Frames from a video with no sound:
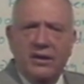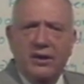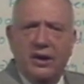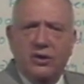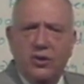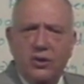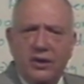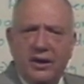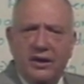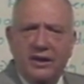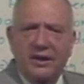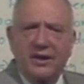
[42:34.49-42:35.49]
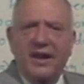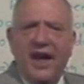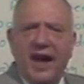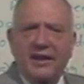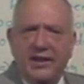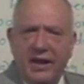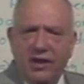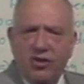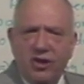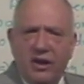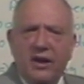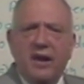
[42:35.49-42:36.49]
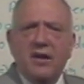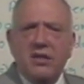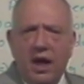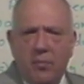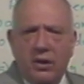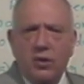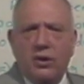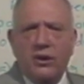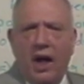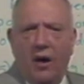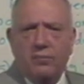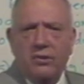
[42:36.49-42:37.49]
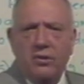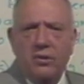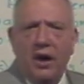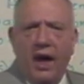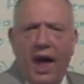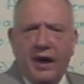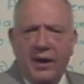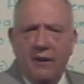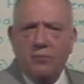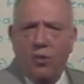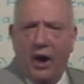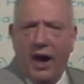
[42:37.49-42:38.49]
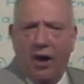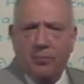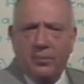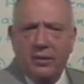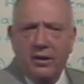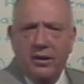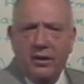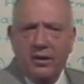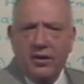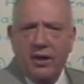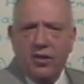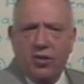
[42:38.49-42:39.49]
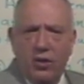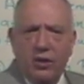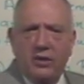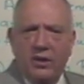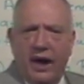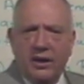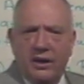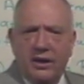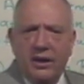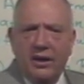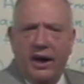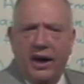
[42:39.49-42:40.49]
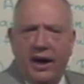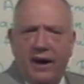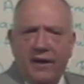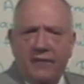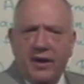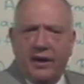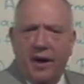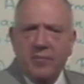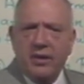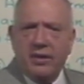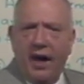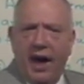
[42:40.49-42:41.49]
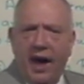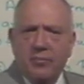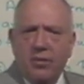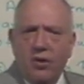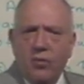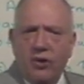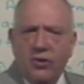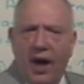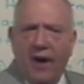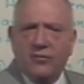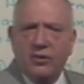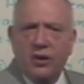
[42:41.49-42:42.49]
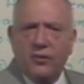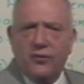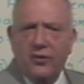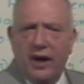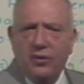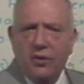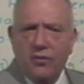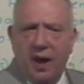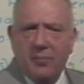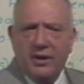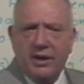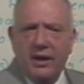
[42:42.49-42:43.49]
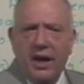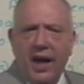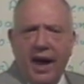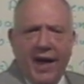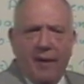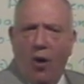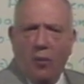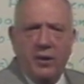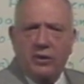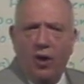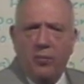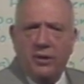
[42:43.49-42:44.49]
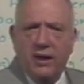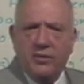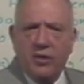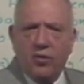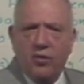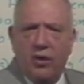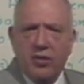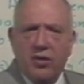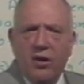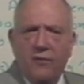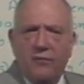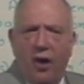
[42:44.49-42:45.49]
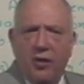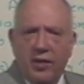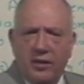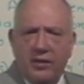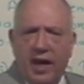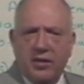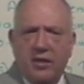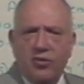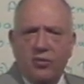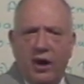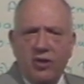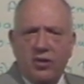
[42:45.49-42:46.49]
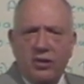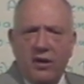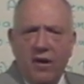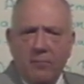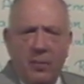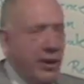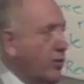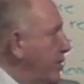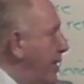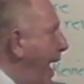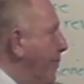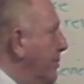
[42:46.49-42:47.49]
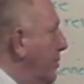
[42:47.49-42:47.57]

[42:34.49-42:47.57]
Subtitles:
a tutor, a teacher, someone who can help you and get more help. See, sooner or later, there comes a time when you have to look for a new remedy. And I'm hoping nobody in this course falls into that situation, but it could happen,